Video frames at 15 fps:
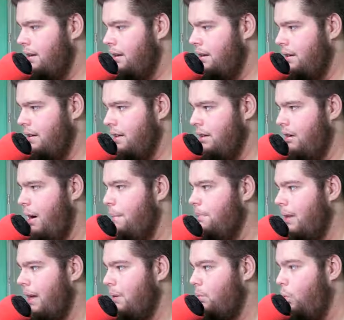You know, I
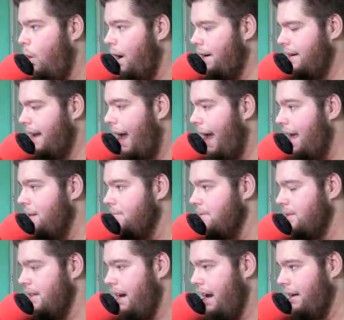played what
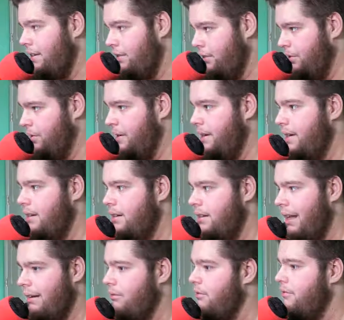games that I could,
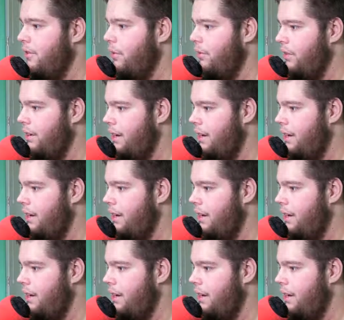like Reveal the